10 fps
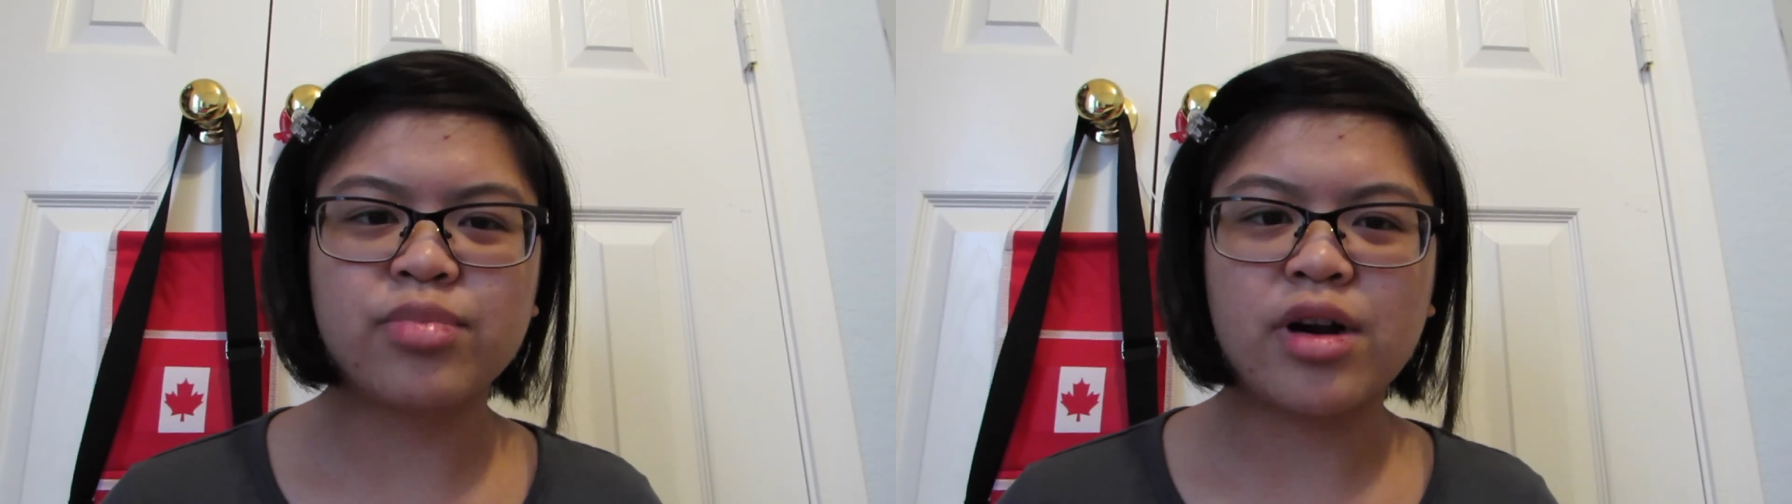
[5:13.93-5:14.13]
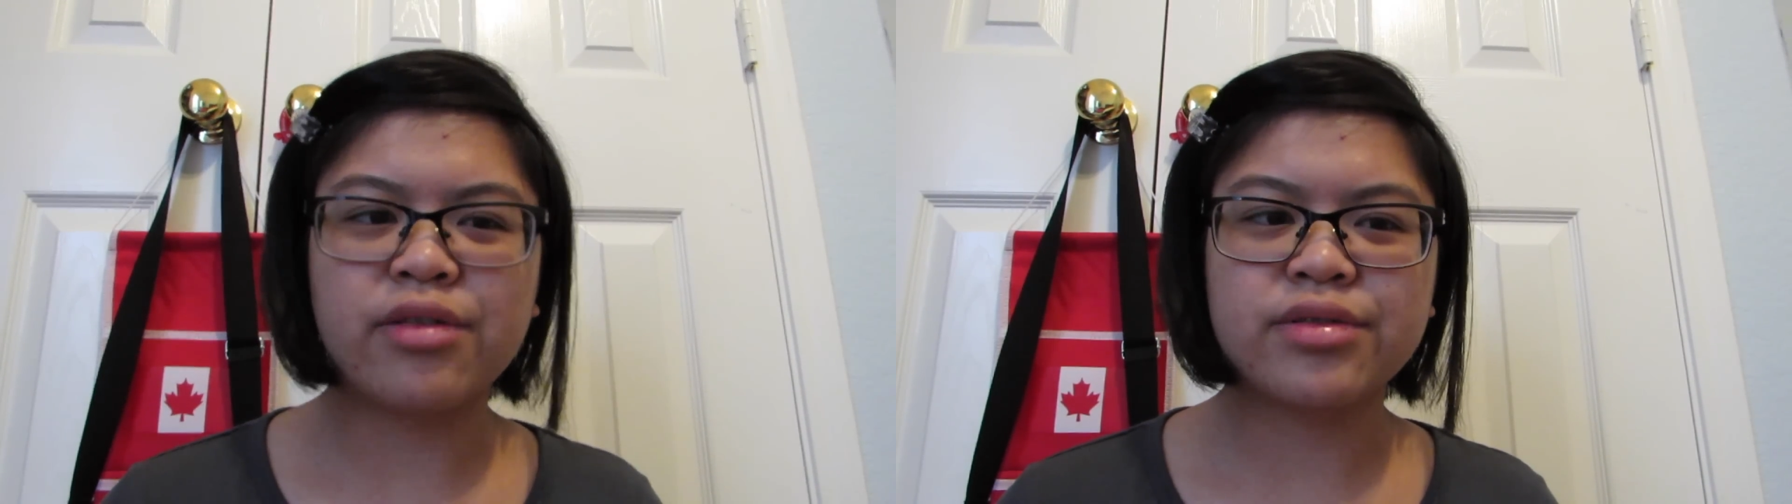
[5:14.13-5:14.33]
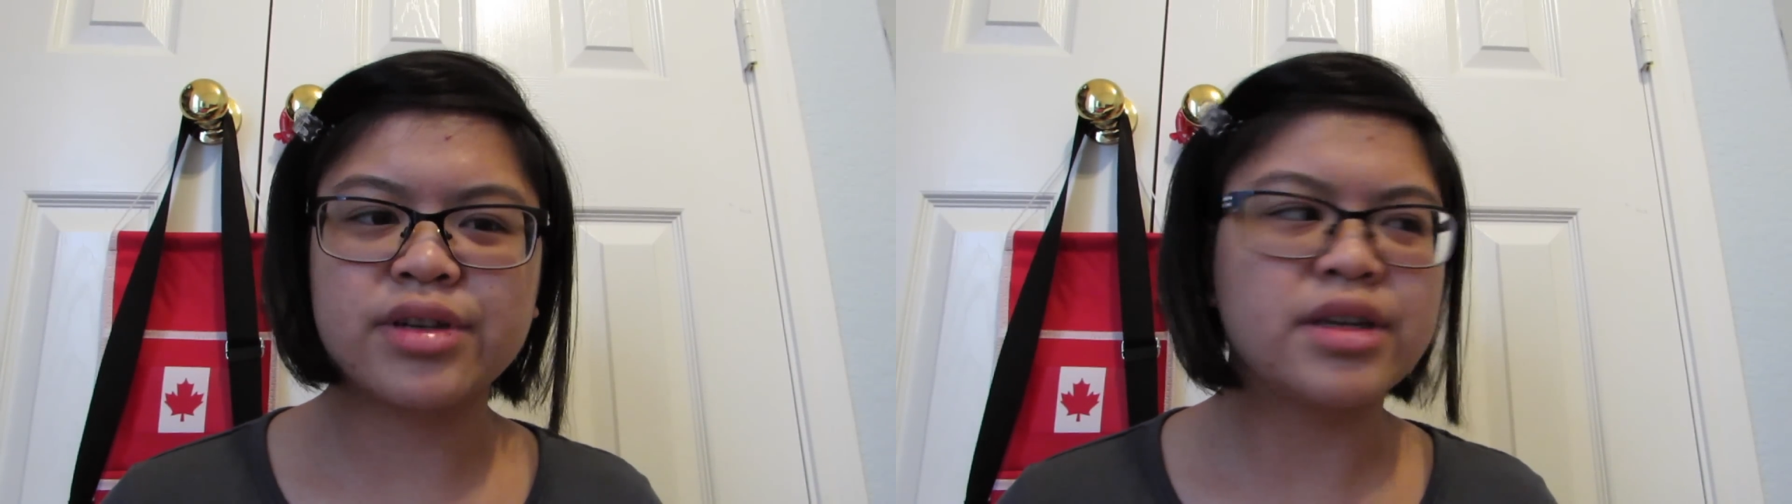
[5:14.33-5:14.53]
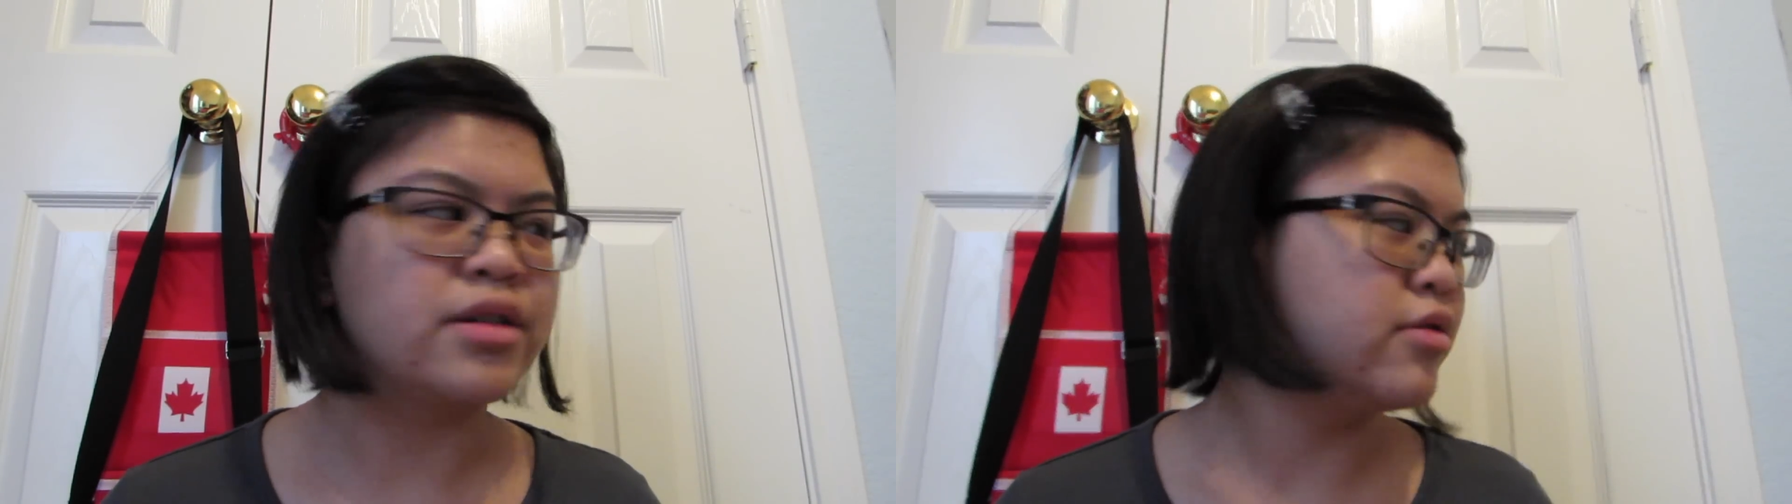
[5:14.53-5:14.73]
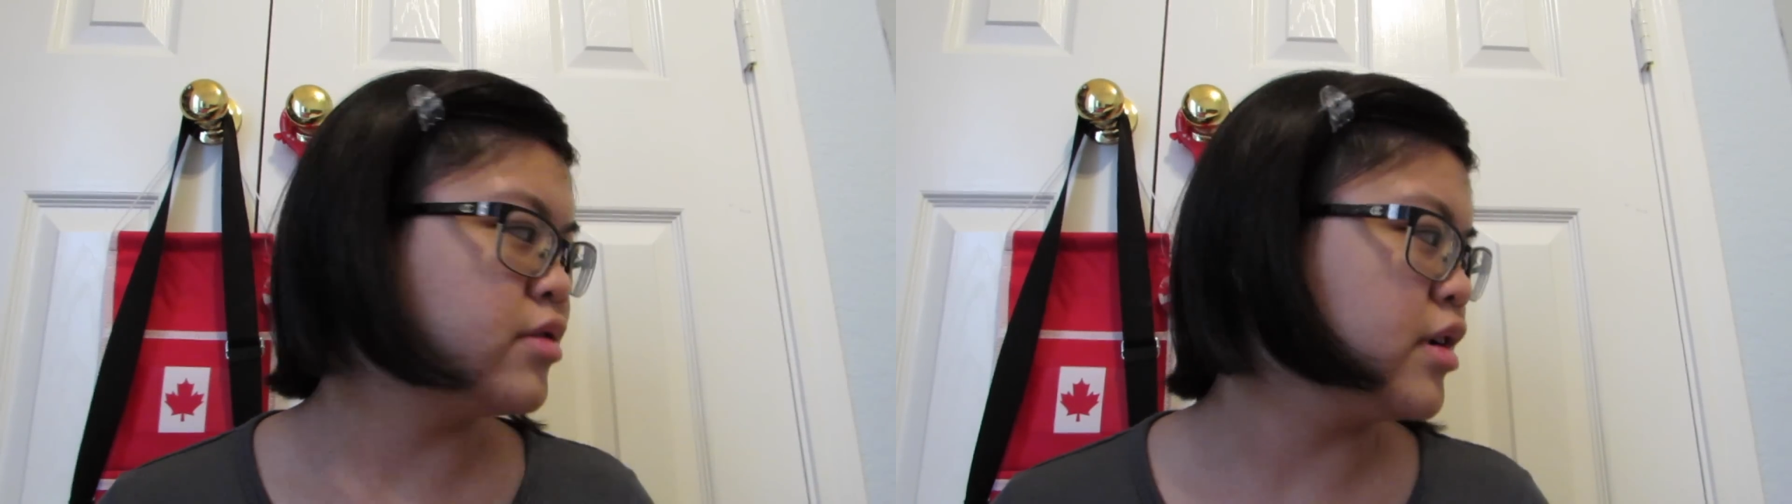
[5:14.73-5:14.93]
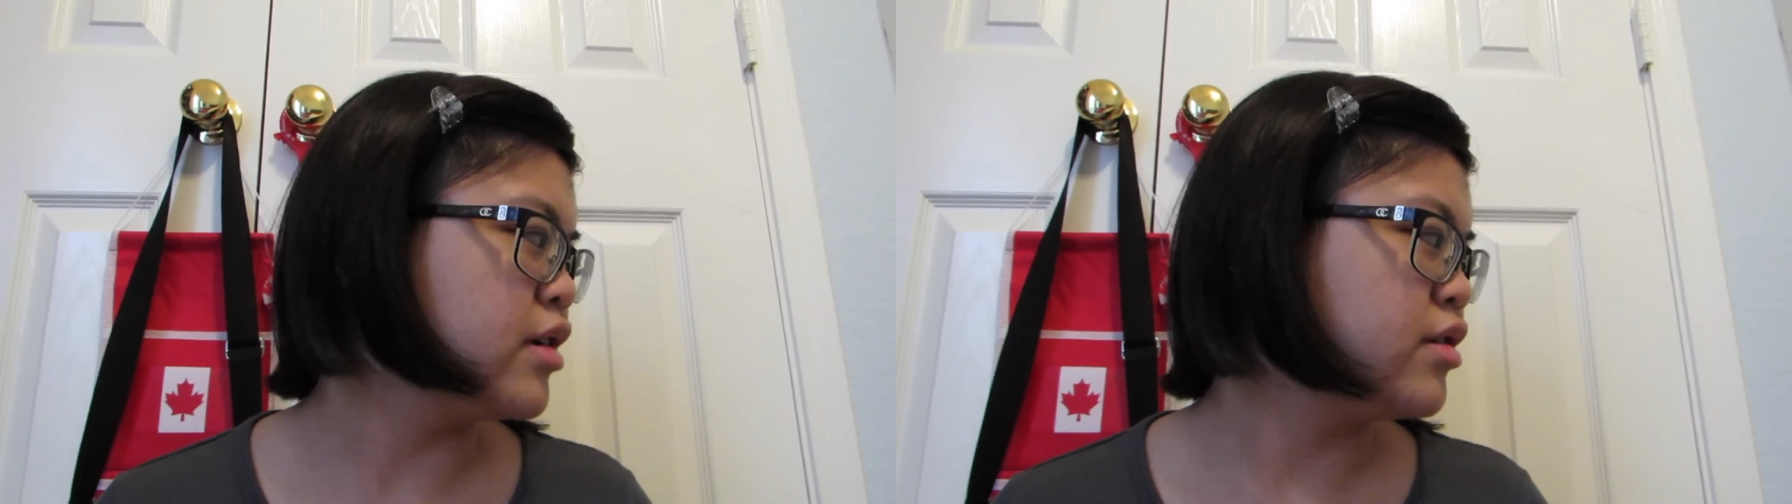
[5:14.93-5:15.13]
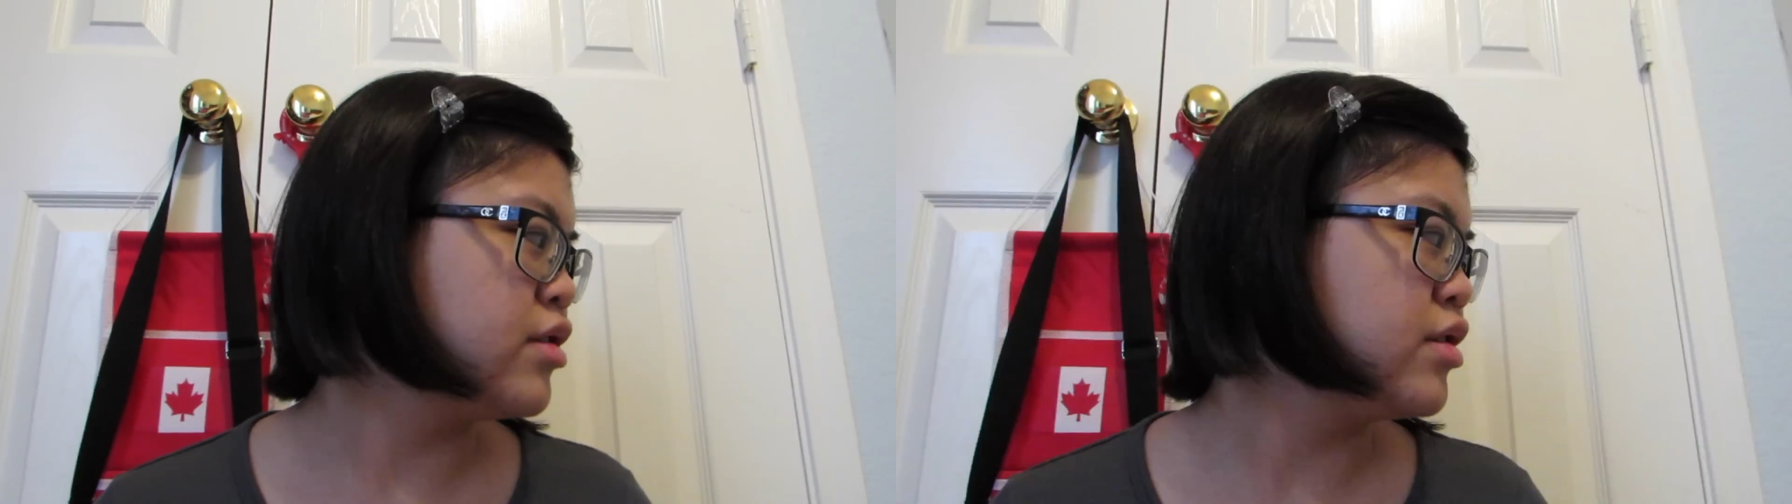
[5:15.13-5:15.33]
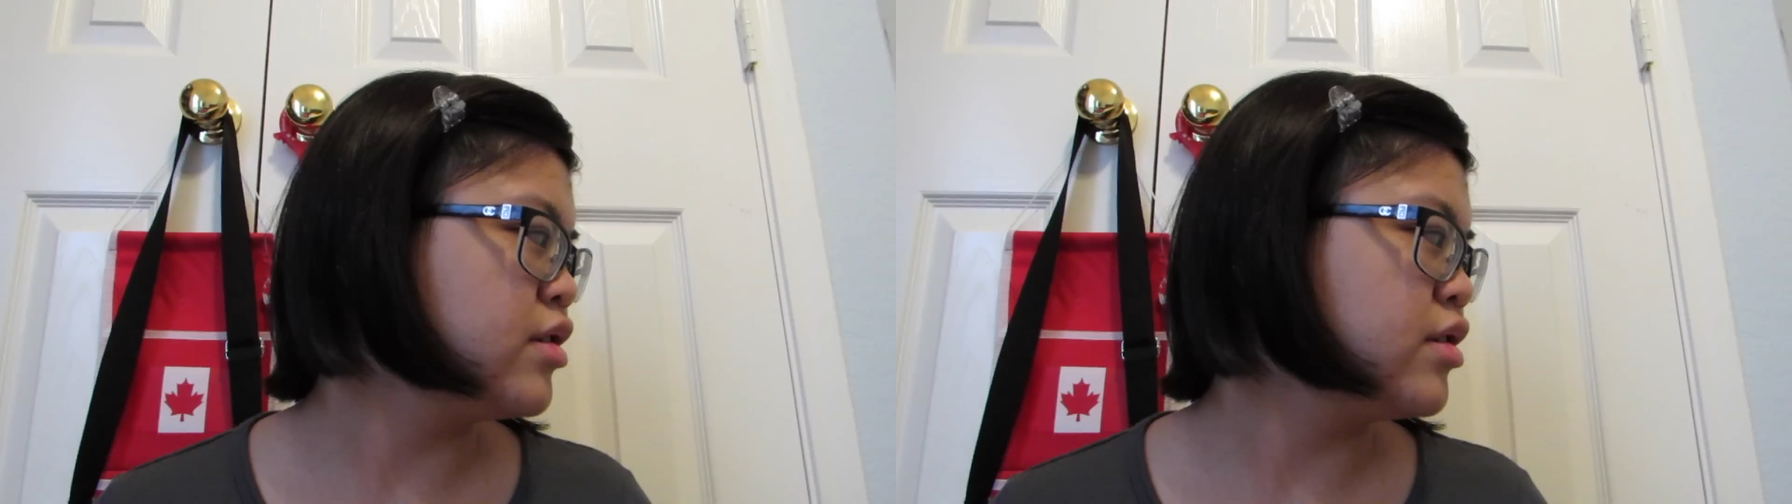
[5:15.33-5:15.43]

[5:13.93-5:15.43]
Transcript: browsing the internet,